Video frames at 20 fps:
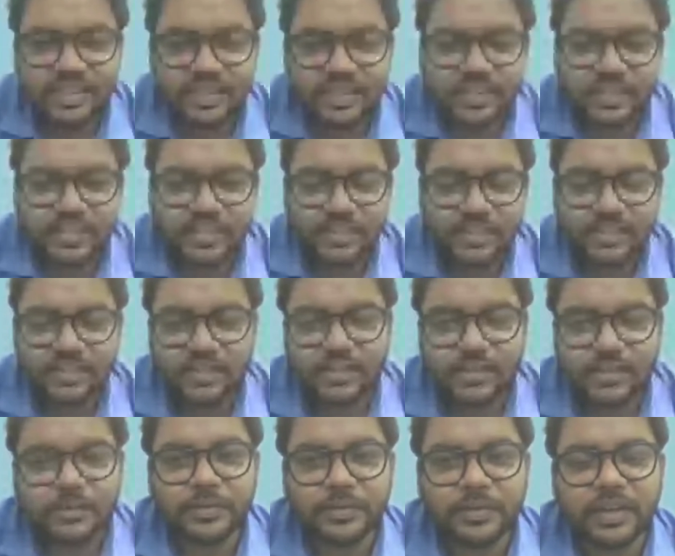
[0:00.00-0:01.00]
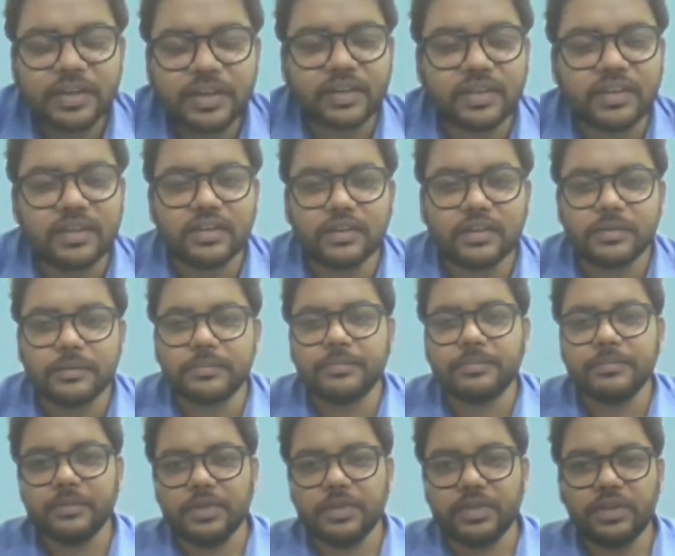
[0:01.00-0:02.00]
for
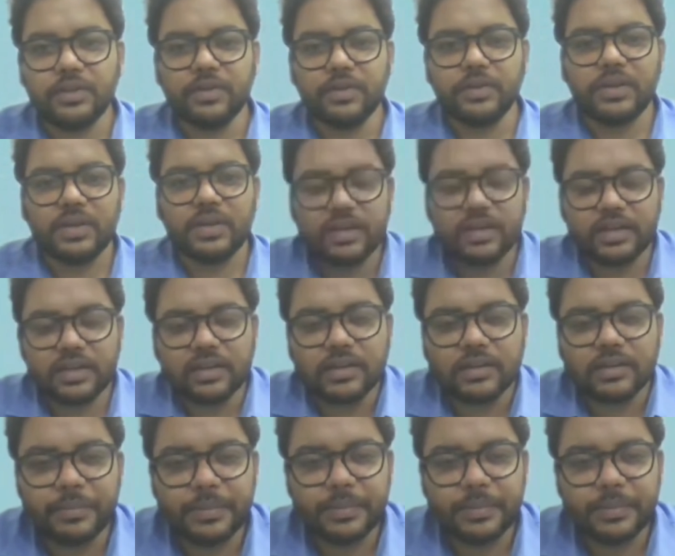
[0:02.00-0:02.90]
your